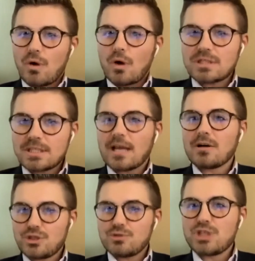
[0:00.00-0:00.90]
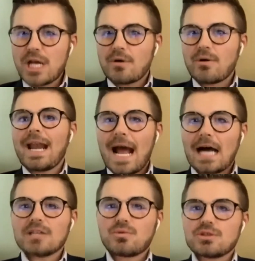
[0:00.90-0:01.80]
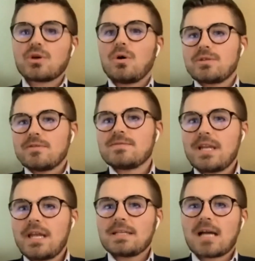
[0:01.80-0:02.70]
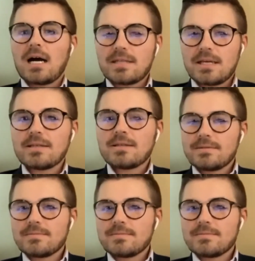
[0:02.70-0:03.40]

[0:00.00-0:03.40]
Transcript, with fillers: gross sales you generate as a result of today's content.